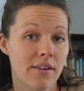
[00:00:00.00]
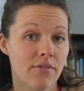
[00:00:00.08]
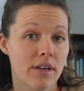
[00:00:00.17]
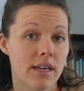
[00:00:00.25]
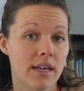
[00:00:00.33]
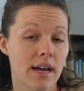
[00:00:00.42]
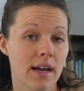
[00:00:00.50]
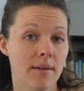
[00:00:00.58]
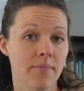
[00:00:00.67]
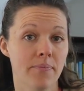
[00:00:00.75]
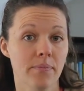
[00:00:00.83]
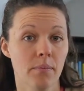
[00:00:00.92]
every
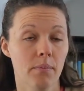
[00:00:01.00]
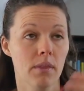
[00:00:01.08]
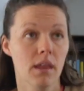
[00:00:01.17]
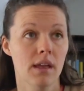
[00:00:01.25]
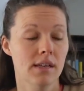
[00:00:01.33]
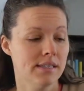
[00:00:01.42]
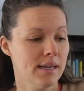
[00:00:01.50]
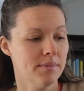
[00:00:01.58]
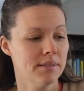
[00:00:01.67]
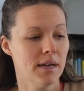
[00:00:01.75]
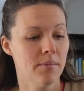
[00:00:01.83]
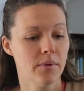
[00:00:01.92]

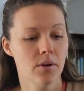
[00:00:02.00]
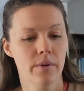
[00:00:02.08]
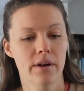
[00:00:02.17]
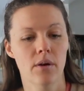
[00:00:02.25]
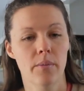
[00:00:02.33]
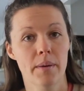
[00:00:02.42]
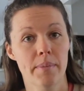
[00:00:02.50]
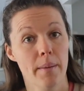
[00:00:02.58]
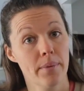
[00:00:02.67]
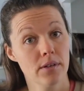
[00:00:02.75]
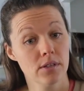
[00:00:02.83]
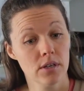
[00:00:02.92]
September when all my
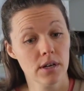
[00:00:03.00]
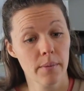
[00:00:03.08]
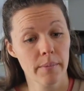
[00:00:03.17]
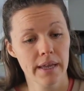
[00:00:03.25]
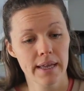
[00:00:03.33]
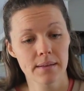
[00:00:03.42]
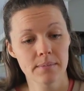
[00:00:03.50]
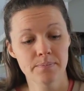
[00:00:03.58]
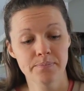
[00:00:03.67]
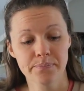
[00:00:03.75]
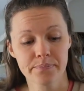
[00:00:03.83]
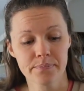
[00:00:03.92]
peppers are coming in,
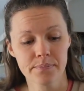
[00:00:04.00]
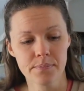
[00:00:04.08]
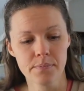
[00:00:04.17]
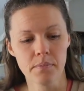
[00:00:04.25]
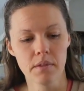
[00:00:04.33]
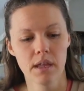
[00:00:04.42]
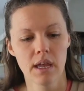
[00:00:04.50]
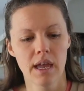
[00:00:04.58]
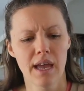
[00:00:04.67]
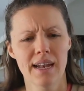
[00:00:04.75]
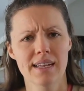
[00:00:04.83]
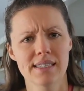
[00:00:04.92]

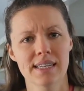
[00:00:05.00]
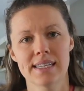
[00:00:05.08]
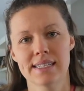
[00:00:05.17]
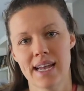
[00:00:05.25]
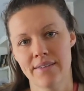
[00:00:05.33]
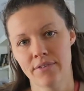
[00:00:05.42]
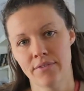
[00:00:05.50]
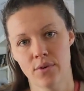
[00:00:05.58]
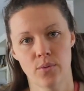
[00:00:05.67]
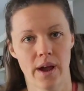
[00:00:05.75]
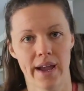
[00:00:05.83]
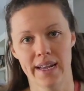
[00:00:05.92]
and it's nice to have a
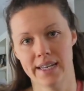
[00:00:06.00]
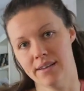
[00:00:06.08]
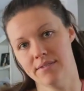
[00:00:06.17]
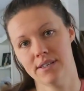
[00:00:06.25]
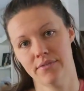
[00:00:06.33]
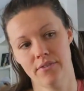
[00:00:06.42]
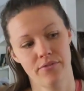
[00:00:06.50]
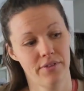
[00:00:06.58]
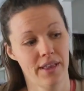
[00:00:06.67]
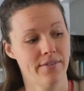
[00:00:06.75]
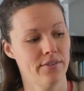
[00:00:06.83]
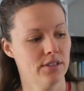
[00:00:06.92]
variety of different
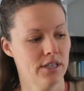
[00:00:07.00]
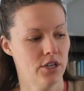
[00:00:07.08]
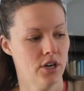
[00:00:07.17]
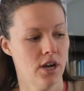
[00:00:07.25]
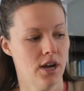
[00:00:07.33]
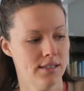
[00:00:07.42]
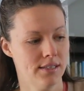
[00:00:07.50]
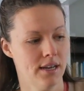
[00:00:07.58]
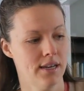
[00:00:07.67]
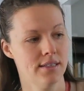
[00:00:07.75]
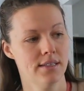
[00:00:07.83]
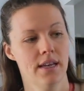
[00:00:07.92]
flavors in your hot
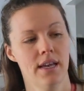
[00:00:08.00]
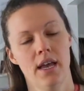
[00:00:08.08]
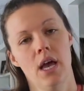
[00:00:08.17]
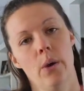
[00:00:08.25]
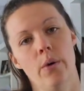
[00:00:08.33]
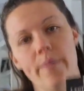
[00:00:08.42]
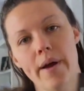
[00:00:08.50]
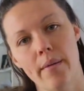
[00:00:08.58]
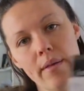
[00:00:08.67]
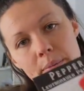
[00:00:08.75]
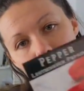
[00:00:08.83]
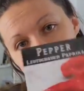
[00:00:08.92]
sauce. We'll
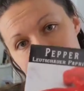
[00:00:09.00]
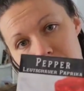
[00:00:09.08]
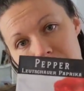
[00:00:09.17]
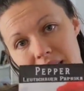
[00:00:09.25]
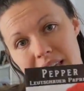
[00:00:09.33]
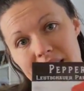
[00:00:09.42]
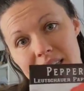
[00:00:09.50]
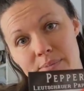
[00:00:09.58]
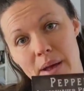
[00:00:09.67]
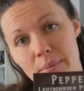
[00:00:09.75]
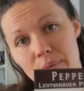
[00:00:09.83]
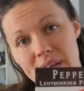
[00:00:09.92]
probably put some of these
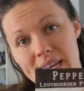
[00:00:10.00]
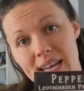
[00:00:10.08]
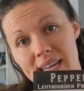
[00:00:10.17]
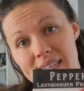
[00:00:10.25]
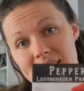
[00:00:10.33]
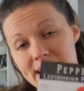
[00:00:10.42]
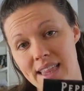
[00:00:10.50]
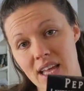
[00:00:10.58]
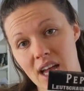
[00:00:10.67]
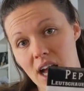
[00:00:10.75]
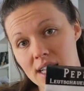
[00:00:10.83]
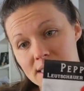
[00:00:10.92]
paprikas in the
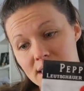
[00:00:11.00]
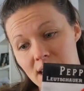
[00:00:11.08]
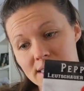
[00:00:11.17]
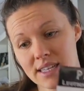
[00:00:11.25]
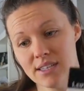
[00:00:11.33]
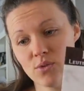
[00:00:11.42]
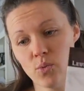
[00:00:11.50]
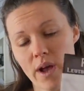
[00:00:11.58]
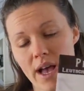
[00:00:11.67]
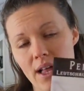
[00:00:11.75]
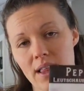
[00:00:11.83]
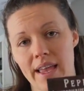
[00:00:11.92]
hot sauce as
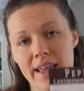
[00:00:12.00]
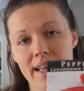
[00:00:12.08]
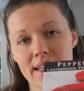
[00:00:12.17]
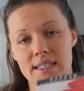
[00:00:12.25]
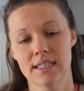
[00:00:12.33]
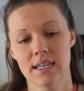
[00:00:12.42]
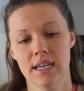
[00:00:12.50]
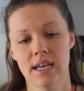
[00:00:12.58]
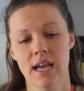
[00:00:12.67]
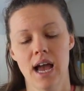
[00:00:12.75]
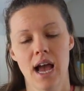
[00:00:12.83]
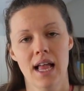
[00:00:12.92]
well. And
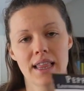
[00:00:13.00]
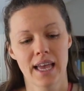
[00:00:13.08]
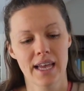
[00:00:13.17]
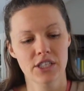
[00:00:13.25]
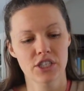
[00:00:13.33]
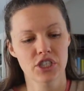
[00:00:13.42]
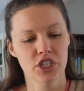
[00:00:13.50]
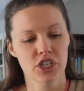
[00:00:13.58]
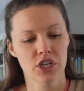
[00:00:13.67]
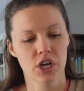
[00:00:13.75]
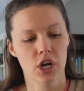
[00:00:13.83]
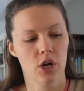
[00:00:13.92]
last
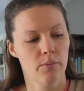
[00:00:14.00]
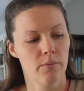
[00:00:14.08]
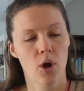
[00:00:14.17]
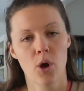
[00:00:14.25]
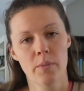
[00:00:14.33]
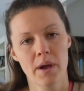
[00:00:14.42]
year, all